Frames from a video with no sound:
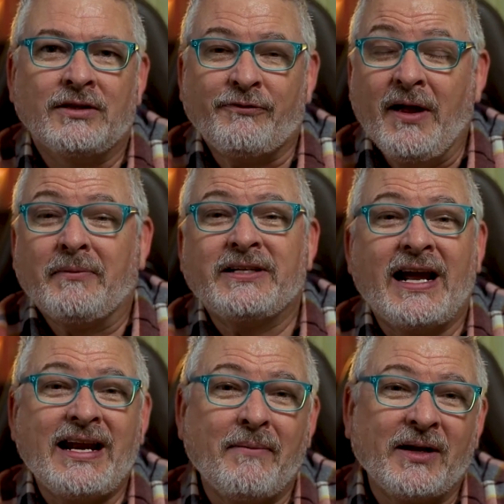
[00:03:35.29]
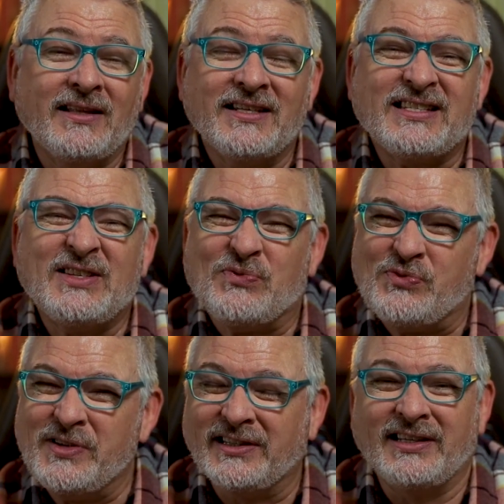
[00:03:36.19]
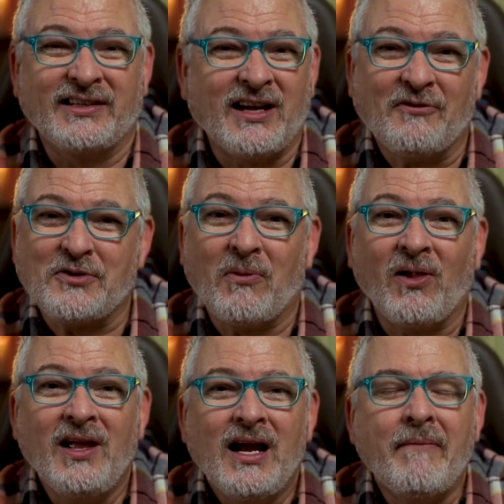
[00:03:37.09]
The family dynamic in this is really uncomfortable.